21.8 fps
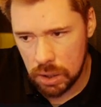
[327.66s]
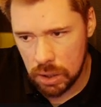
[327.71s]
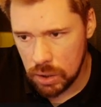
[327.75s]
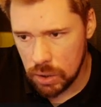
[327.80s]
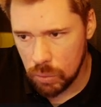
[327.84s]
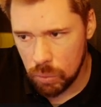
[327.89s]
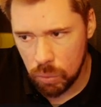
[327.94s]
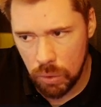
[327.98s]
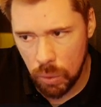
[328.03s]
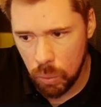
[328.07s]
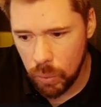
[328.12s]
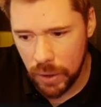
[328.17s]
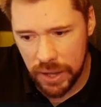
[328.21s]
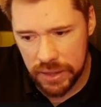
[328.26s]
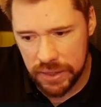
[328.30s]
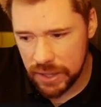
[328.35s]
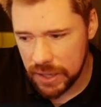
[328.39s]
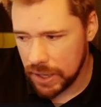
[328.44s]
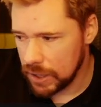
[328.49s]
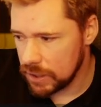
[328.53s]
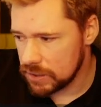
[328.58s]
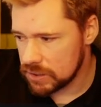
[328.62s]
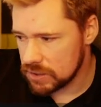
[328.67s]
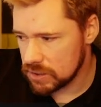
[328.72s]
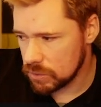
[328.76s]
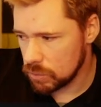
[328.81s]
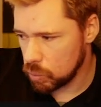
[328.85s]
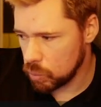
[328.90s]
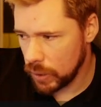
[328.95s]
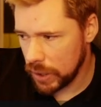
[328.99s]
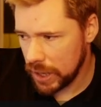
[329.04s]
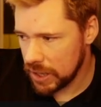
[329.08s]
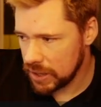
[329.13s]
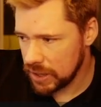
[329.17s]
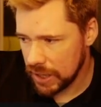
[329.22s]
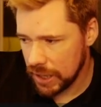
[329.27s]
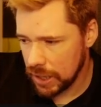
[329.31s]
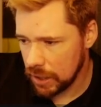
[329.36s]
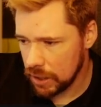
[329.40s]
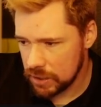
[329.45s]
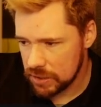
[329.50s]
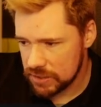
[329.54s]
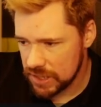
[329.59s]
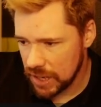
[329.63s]
Well, where the hell is where the
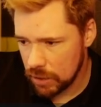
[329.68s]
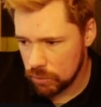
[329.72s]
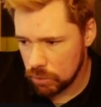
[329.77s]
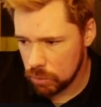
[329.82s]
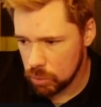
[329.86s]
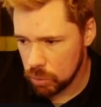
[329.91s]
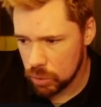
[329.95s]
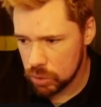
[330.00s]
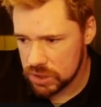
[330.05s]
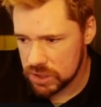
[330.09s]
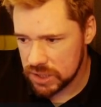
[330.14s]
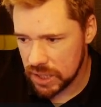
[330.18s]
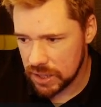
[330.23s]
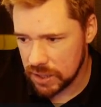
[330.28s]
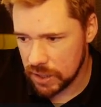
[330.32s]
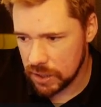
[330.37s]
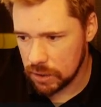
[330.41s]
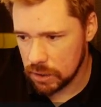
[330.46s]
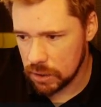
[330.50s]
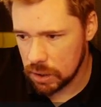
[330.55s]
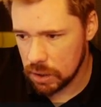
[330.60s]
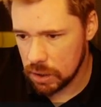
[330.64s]
hell is that reward set then?